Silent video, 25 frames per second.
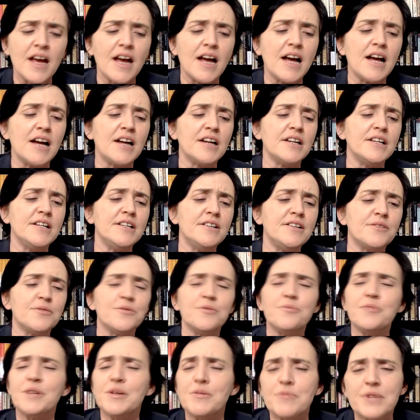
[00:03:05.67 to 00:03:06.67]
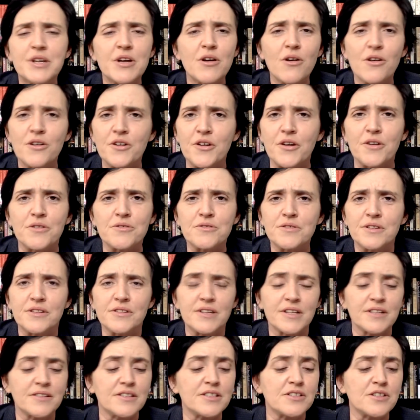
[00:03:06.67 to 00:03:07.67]
You know, we all know
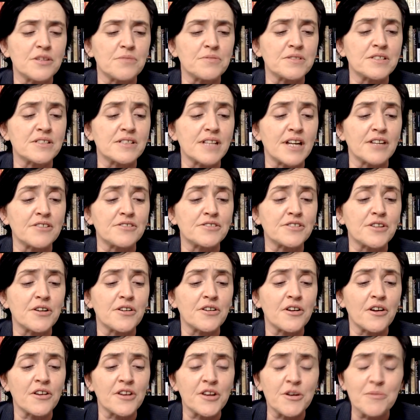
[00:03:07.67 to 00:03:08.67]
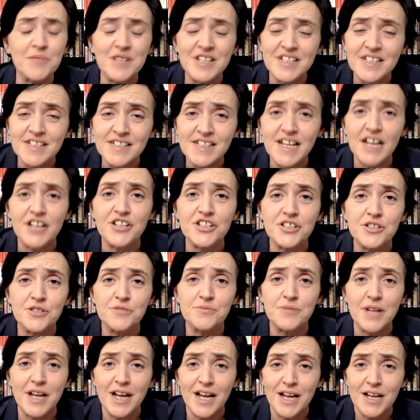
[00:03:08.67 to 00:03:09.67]
the double standards going on here, but it is
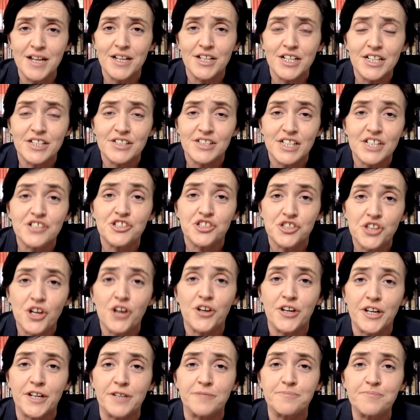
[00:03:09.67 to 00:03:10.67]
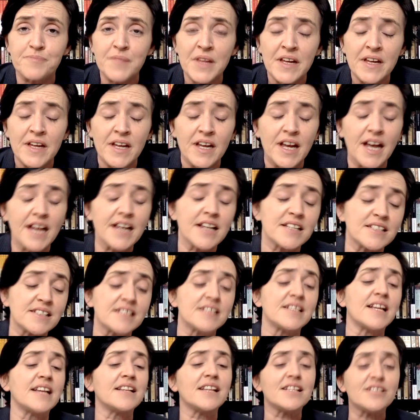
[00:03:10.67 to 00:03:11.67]
actually, it's shocking. And as I
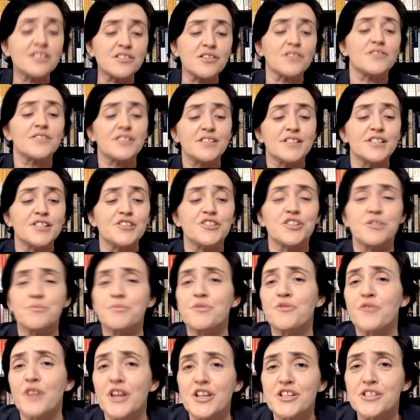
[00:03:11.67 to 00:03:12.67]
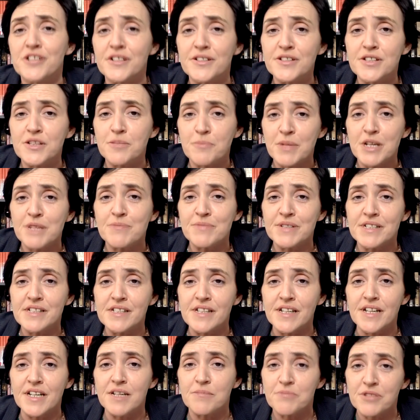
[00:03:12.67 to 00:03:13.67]
say, that's not the teaching profession, it's the
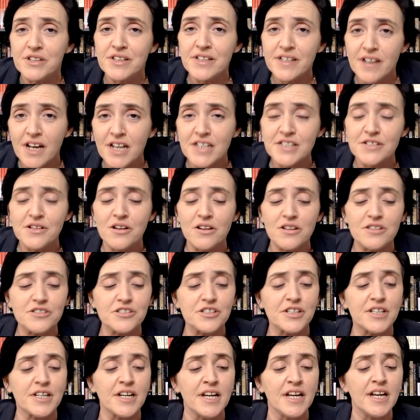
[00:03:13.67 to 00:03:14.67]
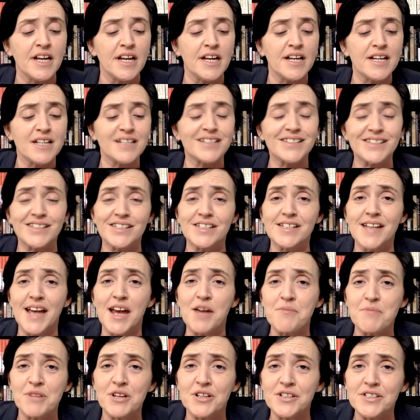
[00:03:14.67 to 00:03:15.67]
BBC. But the ideology is the
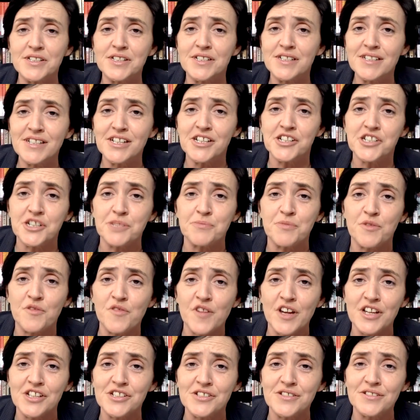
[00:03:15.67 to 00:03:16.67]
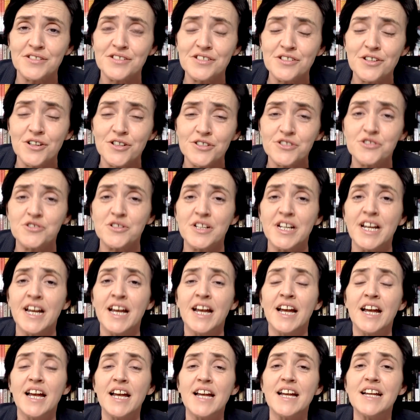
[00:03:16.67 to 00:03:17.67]
same, because the teaching profession in this country
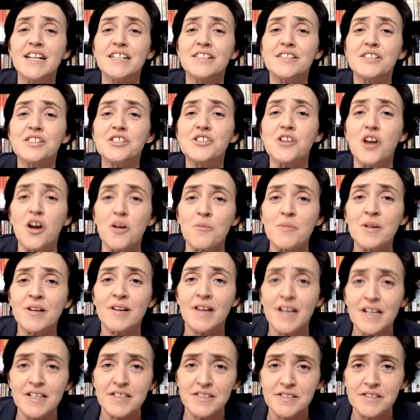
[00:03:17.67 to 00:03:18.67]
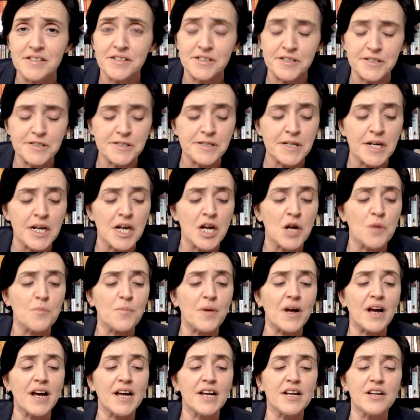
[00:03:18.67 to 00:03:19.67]
is dominated
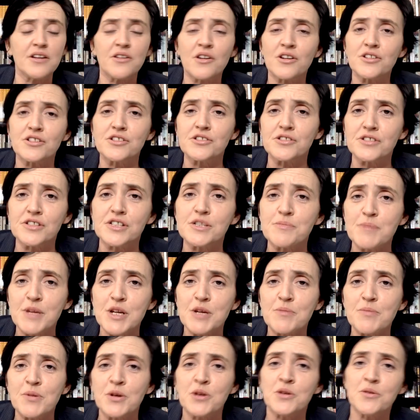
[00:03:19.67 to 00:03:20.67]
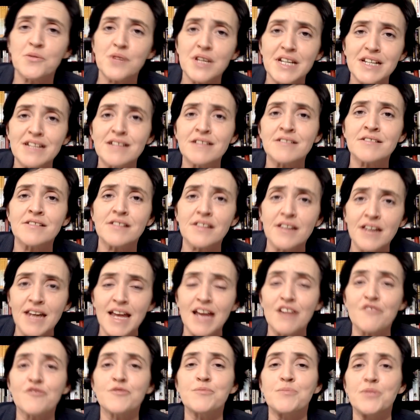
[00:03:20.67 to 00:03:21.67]
by not just people who lean to the
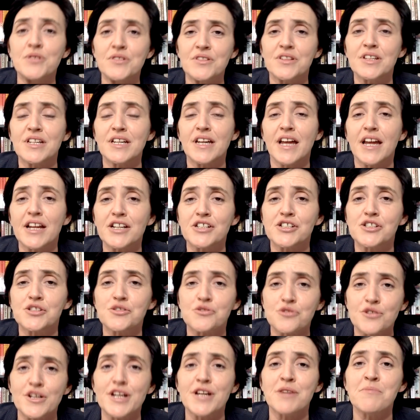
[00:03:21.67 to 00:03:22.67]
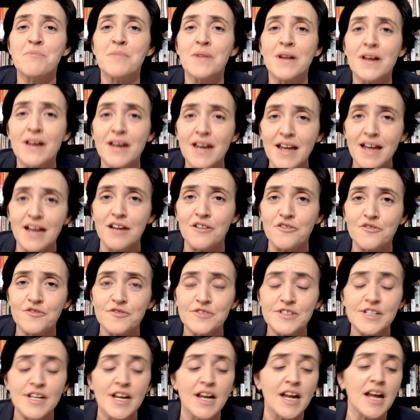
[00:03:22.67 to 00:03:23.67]
left, but the extreme
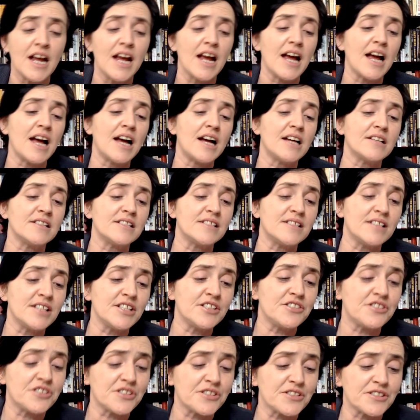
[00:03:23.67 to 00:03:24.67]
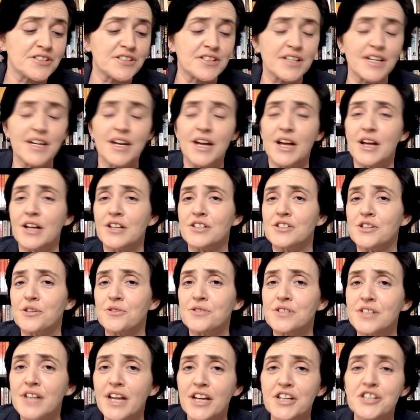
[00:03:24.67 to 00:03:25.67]
left. The teachers'
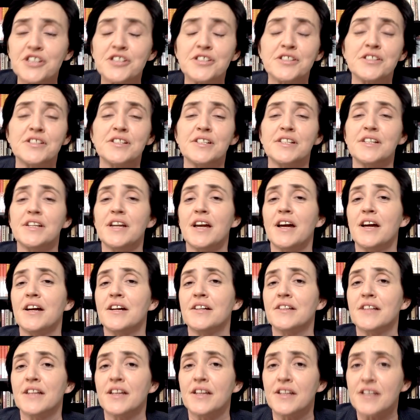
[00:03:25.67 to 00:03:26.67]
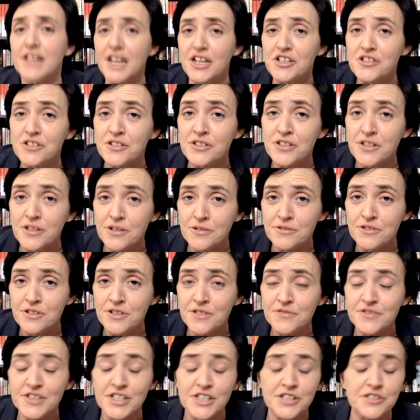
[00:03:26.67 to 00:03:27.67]
associations, the National
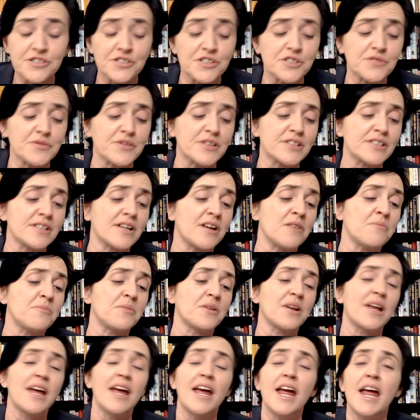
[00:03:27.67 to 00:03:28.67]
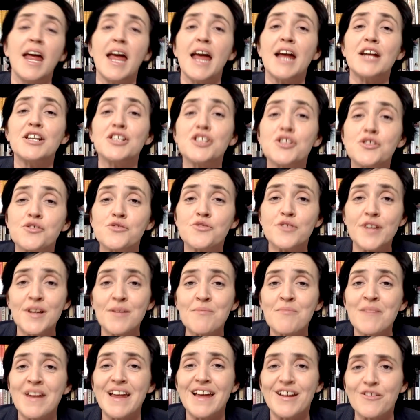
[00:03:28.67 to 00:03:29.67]
Union of Teachers, for example,
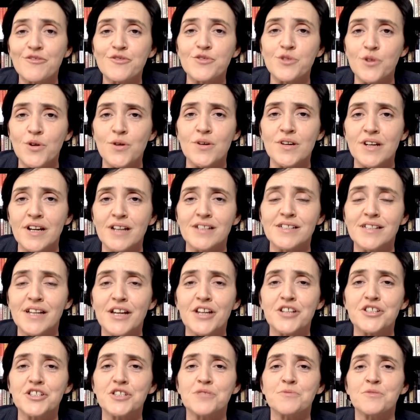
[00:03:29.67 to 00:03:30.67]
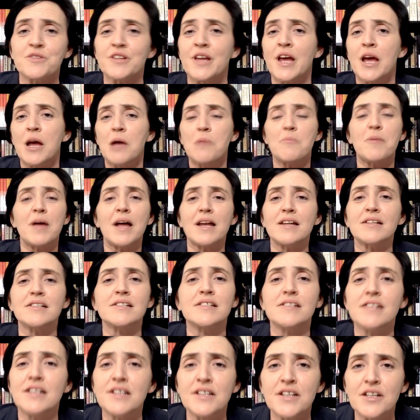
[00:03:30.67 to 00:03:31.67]
extreme left organisation with
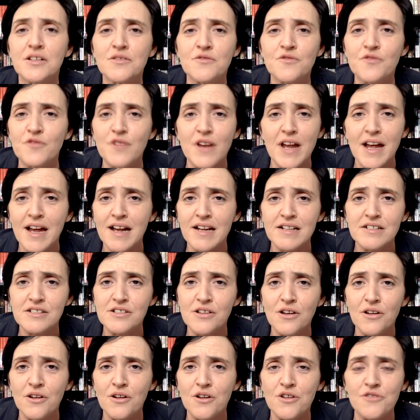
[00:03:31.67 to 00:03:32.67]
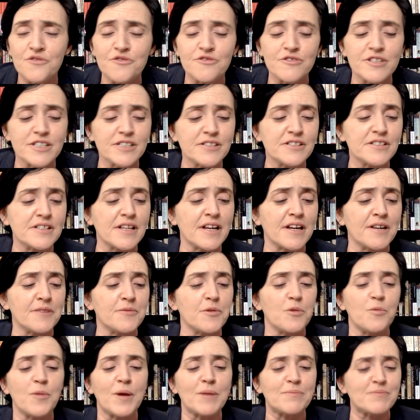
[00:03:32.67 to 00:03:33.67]
Palestinian flags all over its
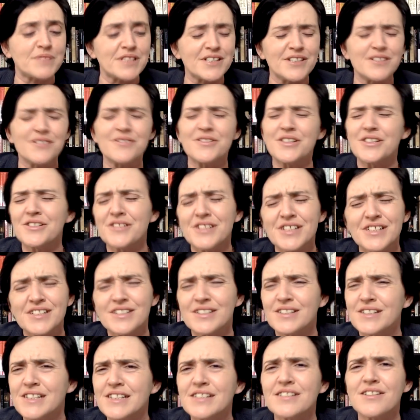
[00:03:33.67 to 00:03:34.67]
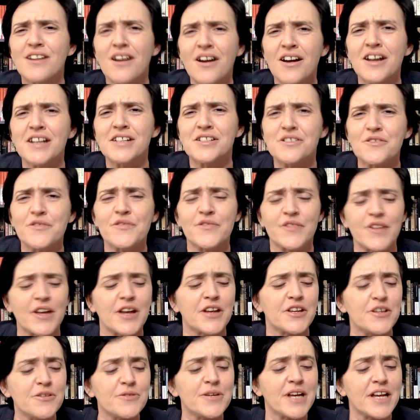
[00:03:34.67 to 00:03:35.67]
website. You know, this kind of
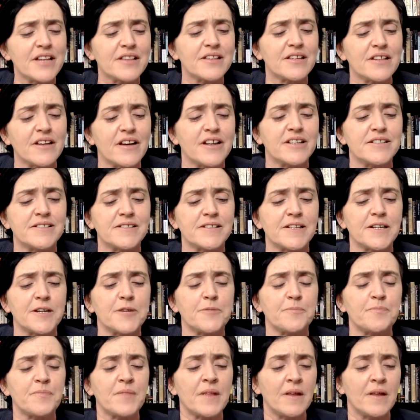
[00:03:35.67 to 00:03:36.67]
thing. You get the idea.